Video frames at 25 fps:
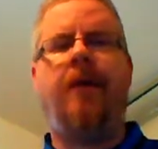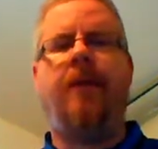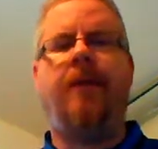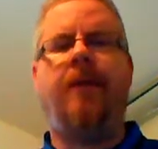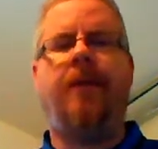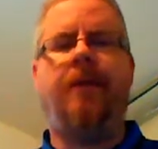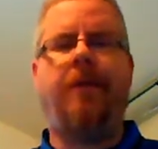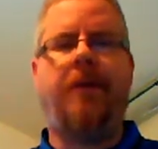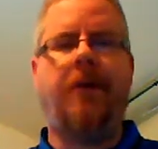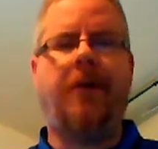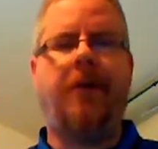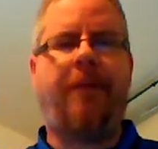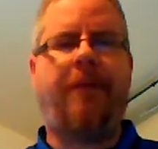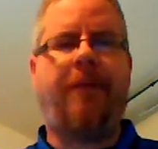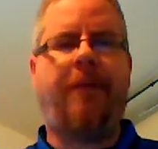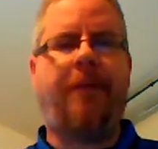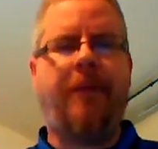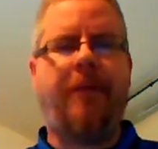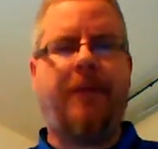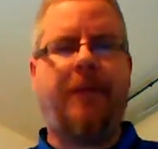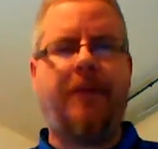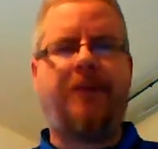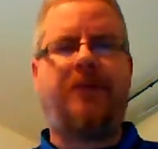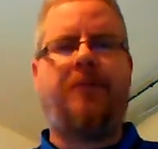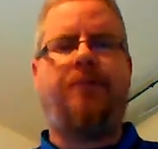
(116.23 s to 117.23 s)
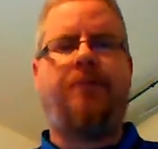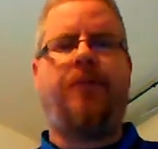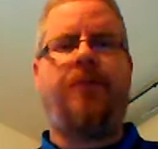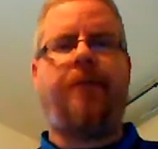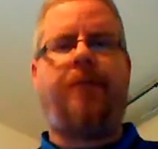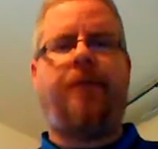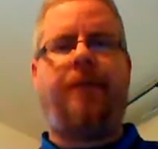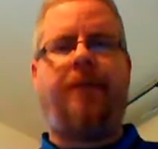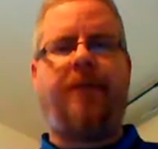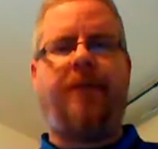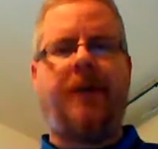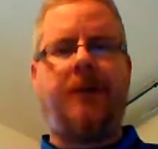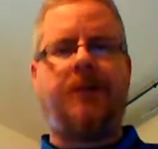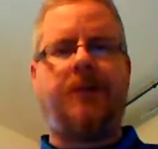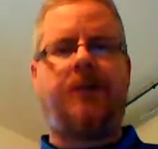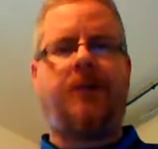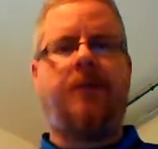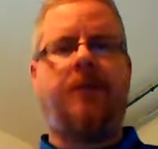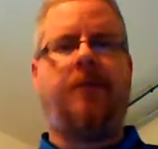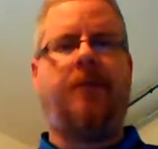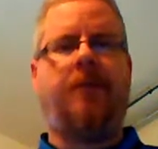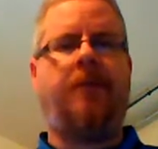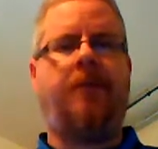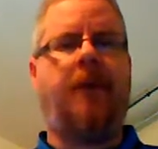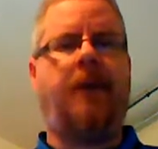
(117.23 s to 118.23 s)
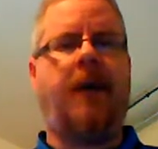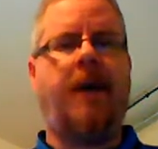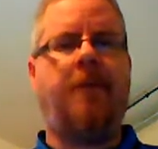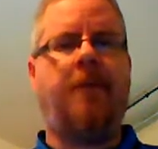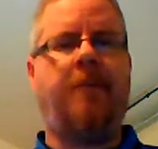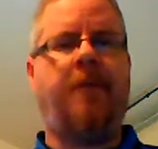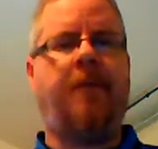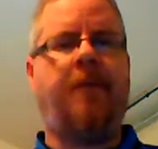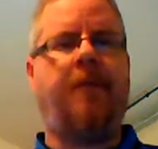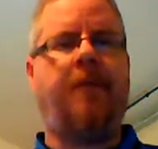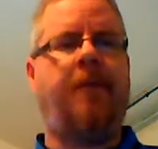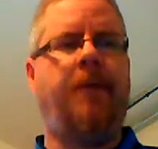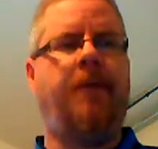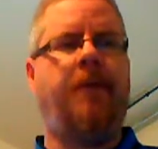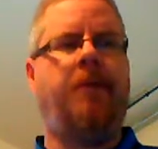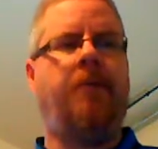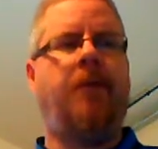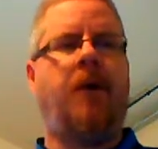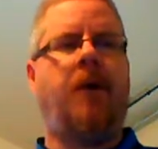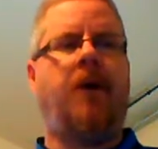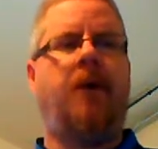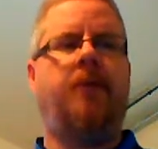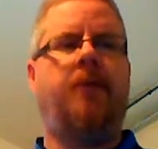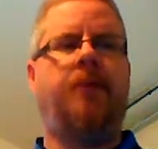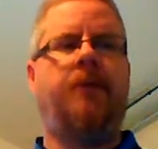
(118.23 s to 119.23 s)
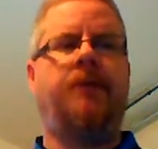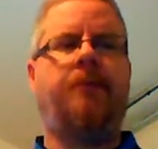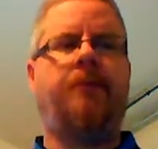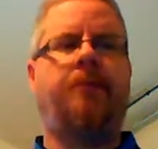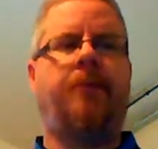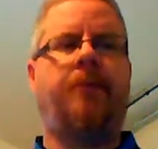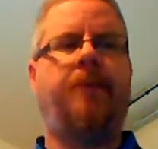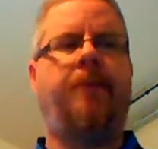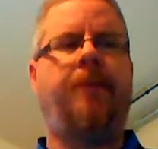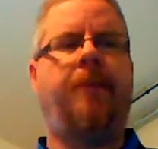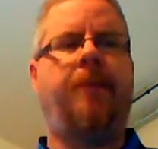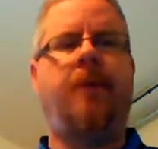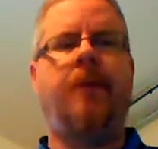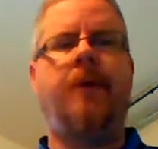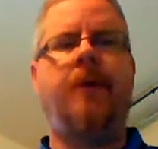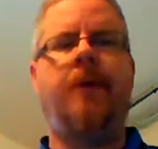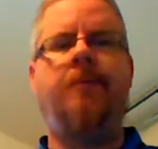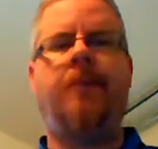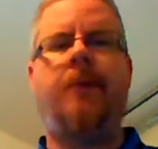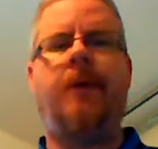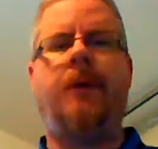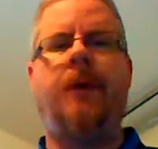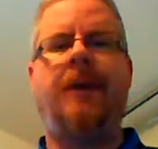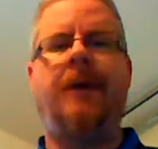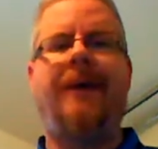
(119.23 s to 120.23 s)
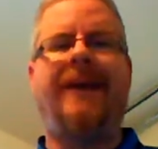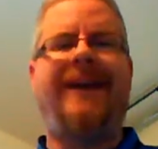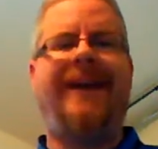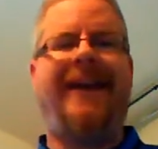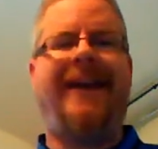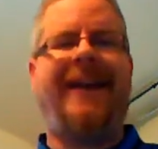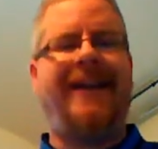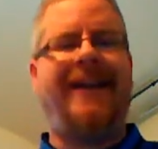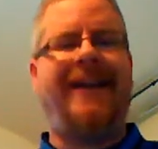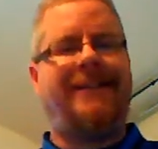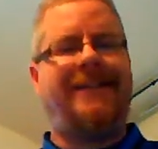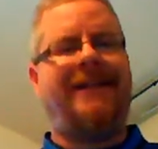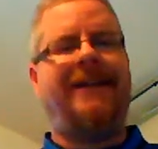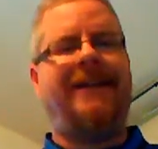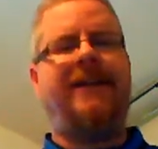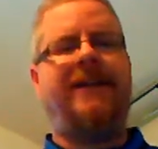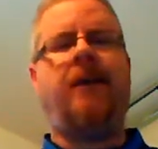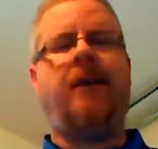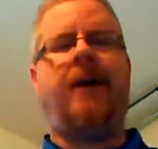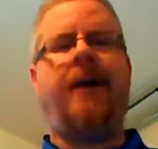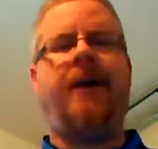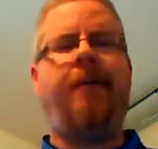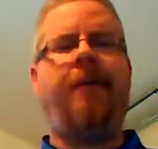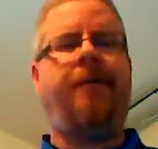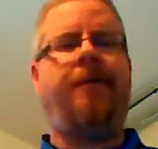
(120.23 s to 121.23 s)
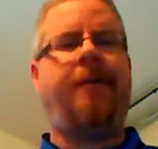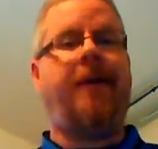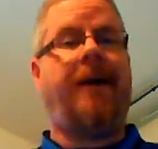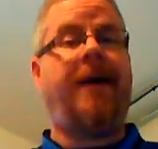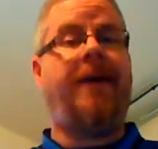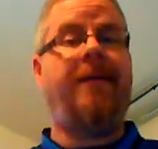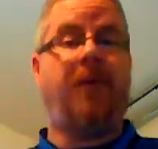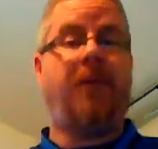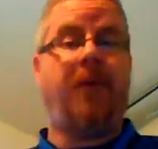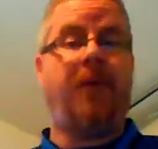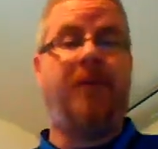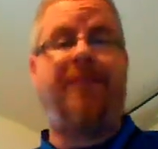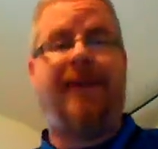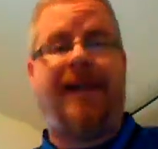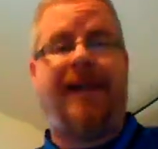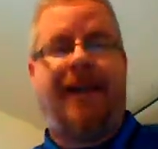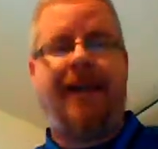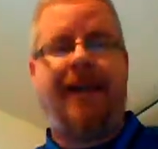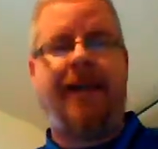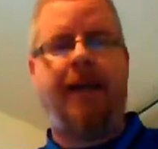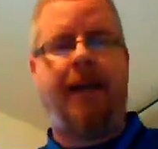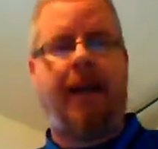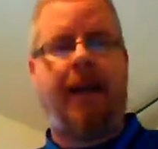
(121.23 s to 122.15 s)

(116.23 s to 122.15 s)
the very first professional game of football was performed in 1895, or played in